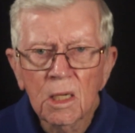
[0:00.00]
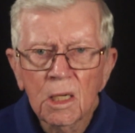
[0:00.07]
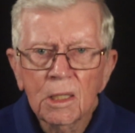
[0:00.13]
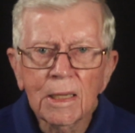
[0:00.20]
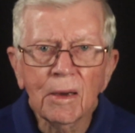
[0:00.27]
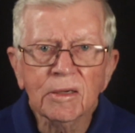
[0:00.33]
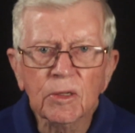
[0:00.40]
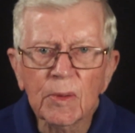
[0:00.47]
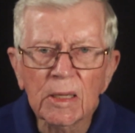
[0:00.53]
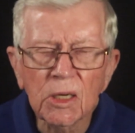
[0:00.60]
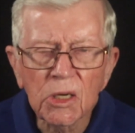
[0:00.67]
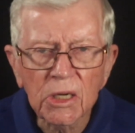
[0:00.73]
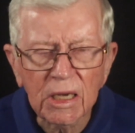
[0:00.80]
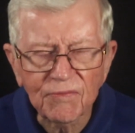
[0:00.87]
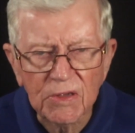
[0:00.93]
Now, as we
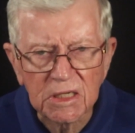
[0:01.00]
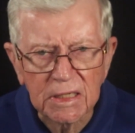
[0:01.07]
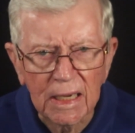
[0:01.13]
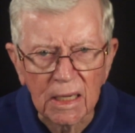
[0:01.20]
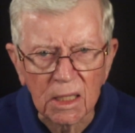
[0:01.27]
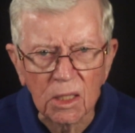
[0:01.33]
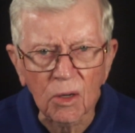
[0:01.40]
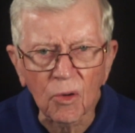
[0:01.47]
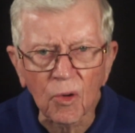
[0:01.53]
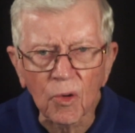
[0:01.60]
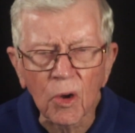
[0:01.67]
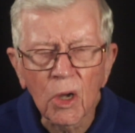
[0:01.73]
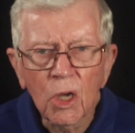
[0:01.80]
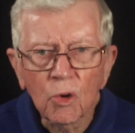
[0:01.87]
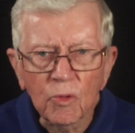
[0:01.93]
look at this allegory,
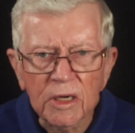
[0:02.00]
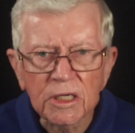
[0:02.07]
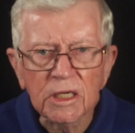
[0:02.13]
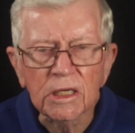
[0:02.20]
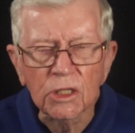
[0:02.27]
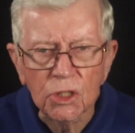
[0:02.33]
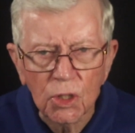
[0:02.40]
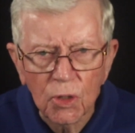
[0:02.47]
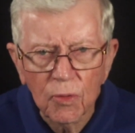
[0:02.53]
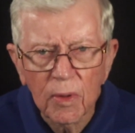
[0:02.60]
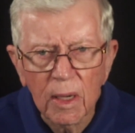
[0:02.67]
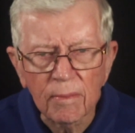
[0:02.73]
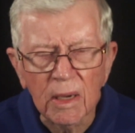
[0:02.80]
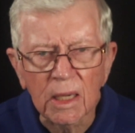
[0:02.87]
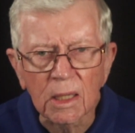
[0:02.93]
we see two
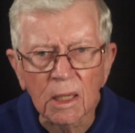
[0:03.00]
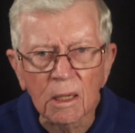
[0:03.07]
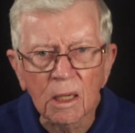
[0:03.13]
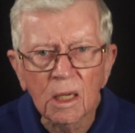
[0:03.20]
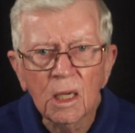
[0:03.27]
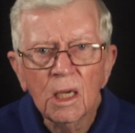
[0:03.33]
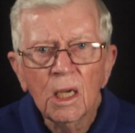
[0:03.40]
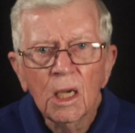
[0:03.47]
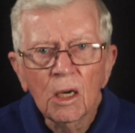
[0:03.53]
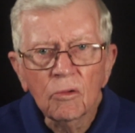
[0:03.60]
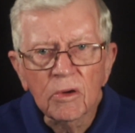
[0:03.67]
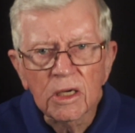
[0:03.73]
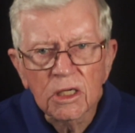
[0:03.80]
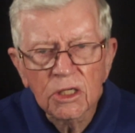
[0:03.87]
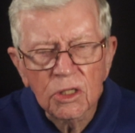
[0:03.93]
women.
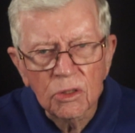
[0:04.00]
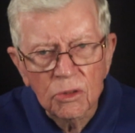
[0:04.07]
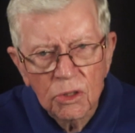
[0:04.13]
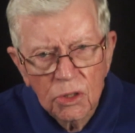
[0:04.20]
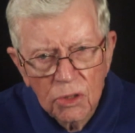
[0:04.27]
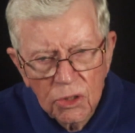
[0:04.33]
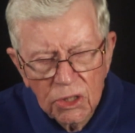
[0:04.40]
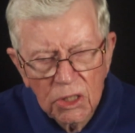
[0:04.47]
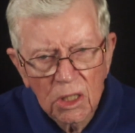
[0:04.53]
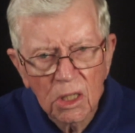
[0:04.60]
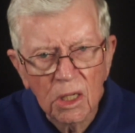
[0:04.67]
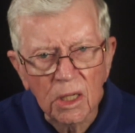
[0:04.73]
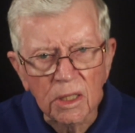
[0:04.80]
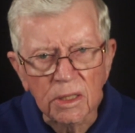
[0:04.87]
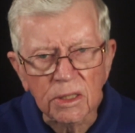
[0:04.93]
We see two
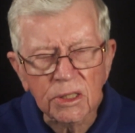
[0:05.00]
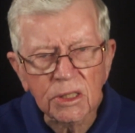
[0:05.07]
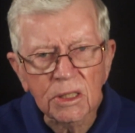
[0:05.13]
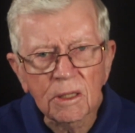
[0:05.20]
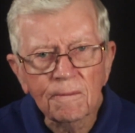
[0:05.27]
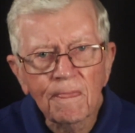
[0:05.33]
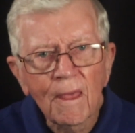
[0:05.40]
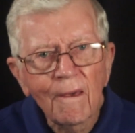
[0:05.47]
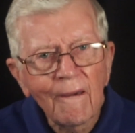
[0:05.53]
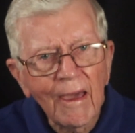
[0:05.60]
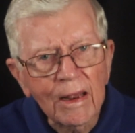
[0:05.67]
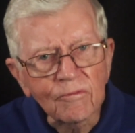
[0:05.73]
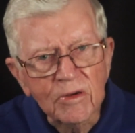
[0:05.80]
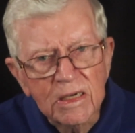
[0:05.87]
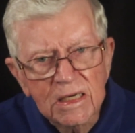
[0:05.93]
sons.
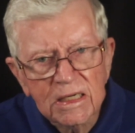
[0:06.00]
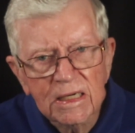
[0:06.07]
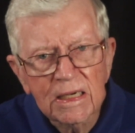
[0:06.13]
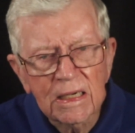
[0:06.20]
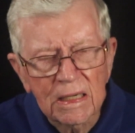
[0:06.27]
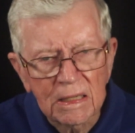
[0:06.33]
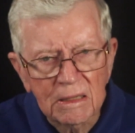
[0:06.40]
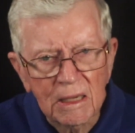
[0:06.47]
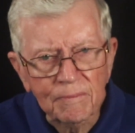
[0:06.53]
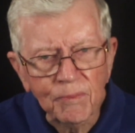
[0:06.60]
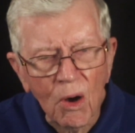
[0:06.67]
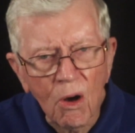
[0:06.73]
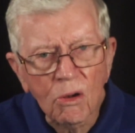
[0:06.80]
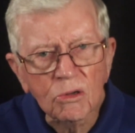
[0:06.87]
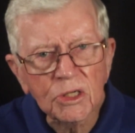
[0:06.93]
And we see that
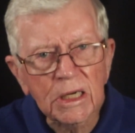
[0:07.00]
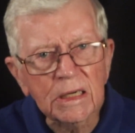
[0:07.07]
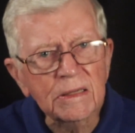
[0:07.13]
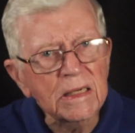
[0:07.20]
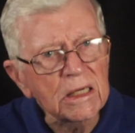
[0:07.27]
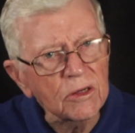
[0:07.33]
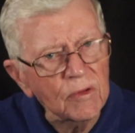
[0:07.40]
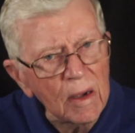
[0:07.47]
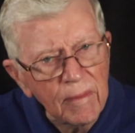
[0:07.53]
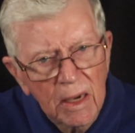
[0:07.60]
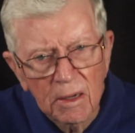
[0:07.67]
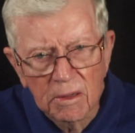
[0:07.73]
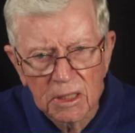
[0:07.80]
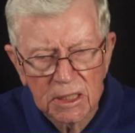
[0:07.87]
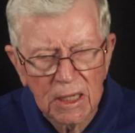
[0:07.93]
Paul said these
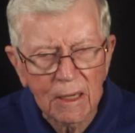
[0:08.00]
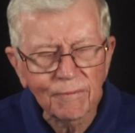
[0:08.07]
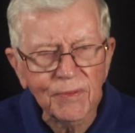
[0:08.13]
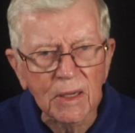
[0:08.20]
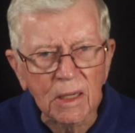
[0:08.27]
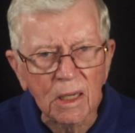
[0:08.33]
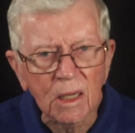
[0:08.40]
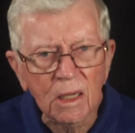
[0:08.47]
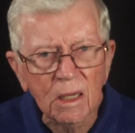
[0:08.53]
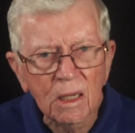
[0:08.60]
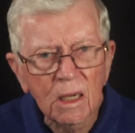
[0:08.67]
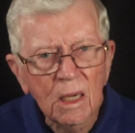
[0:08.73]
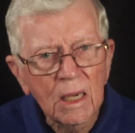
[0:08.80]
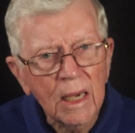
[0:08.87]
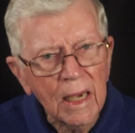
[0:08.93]
women are something.
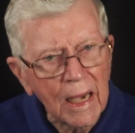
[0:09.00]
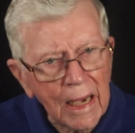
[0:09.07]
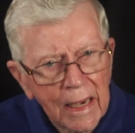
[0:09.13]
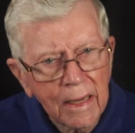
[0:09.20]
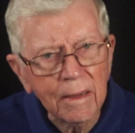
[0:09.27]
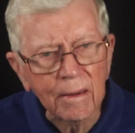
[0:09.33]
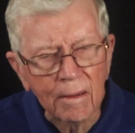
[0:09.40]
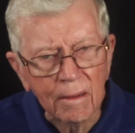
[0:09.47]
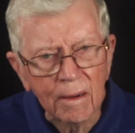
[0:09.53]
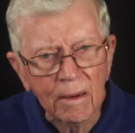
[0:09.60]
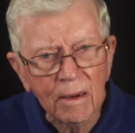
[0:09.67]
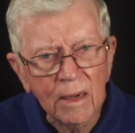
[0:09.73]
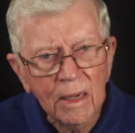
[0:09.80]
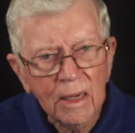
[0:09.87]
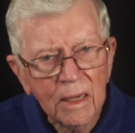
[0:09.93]
Hagar
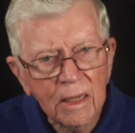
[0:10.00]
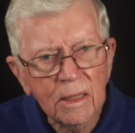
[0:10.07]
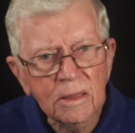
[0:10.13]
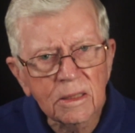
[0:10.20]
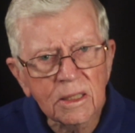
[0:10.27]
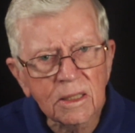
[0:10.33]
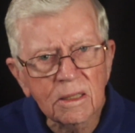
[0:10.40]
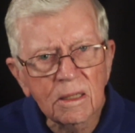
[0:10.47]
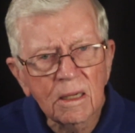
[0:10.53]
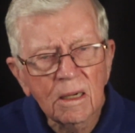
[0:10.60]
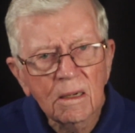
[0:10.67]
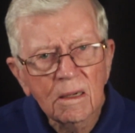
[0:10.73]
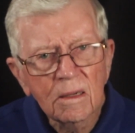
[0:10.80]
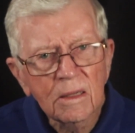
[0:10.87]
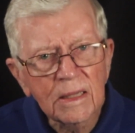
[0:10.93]
is
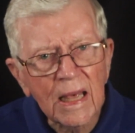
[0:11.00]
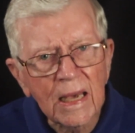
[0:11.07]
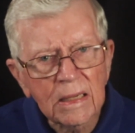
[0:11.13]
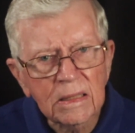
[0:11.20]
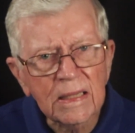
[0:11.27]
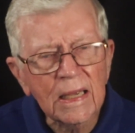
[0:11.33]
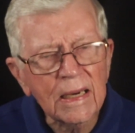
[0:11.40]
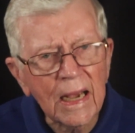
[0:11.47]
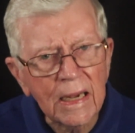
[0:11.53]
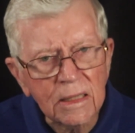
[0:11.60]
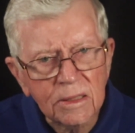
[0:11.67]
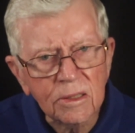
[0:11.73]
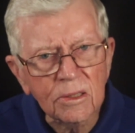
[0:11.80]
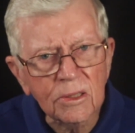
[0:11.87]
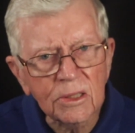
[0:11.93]
that
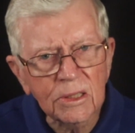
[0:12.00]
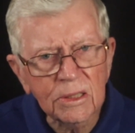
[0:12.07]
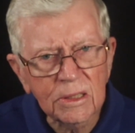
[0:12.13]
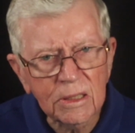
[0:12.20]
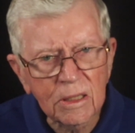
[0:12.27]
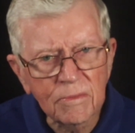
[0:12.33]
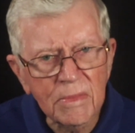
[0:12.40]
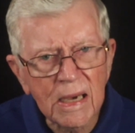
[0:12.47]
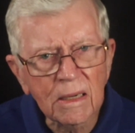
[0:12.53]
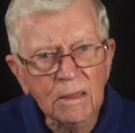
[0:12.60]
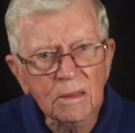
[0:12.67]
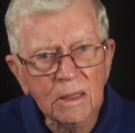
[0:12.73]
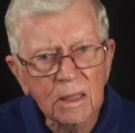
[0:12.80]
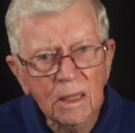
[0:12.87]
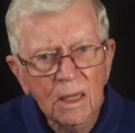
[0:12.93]
answers to
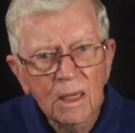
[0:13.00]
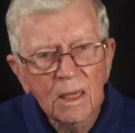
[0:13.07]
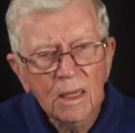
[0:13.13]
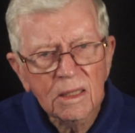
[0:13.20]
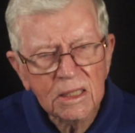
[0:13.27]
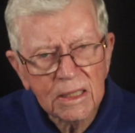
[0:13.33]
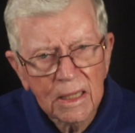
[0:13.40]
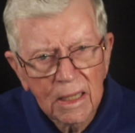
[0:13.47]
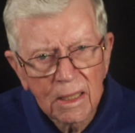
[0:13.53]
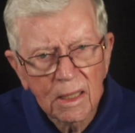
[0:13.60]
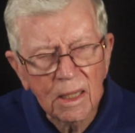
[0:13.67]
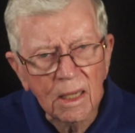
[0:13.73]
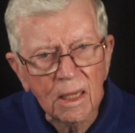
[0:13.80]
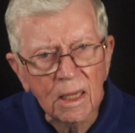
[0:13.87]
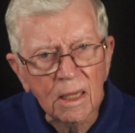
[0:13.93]
Mount
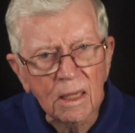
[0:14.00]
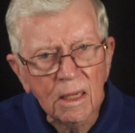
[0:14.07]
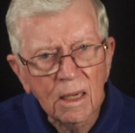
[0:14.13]
Sinai.